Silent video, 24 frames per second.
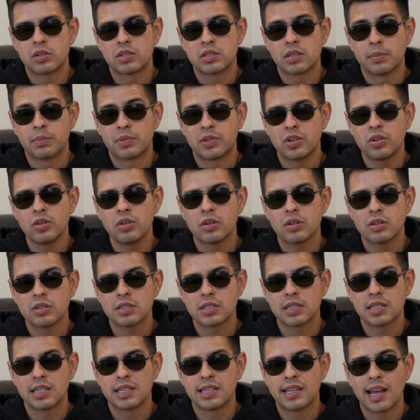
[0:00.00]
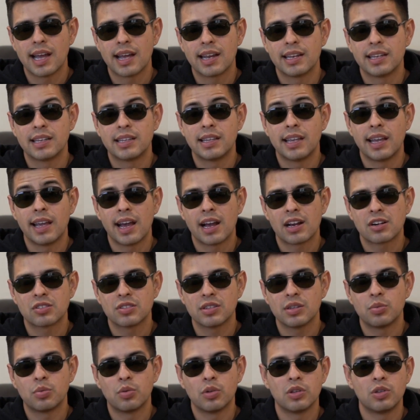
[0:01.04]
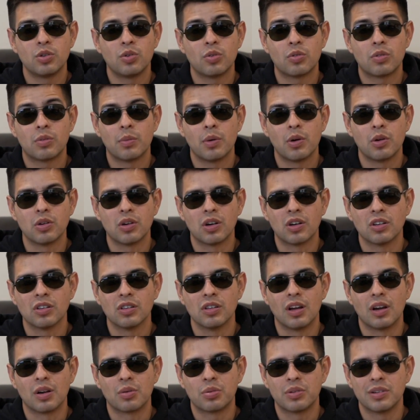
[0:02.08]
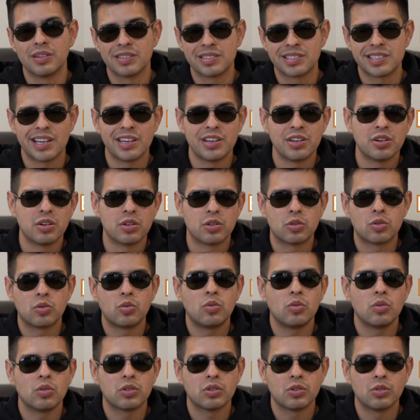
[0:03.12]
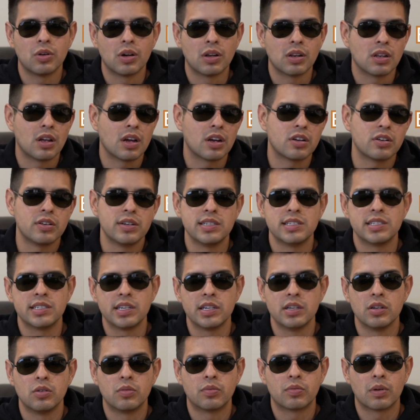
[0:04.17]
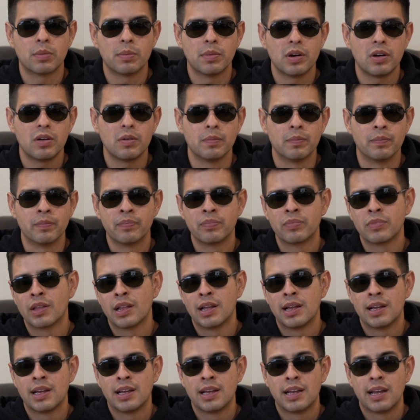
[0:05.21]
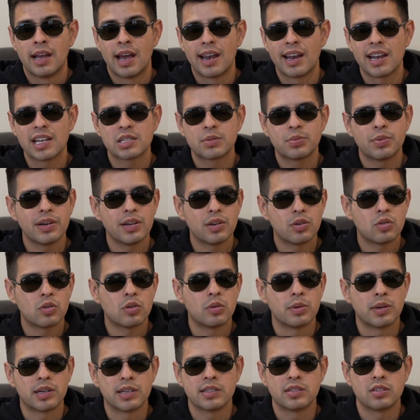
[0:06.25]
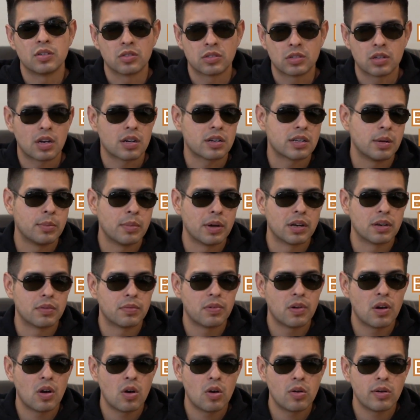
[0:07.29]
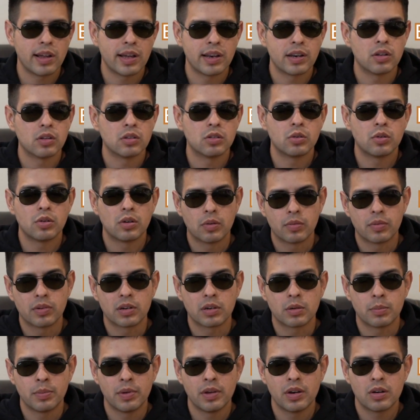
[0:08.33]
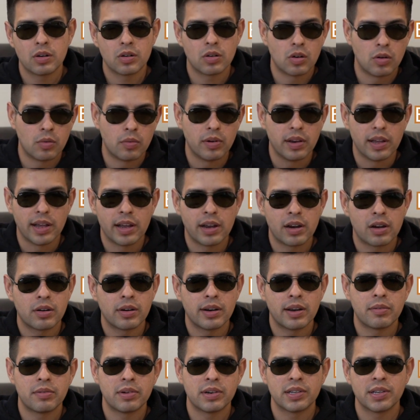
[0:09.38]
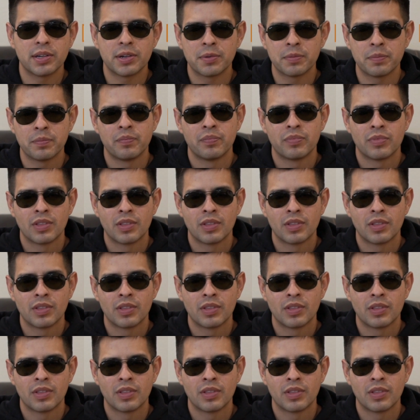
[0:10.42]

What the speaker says: some tuners that they actually will do a remote unlock where they'll send you the tool to unlock your ECU from home. And that's pretty cool because you'll talk to them on the phone and they'll do it over the computer, over the air and everything.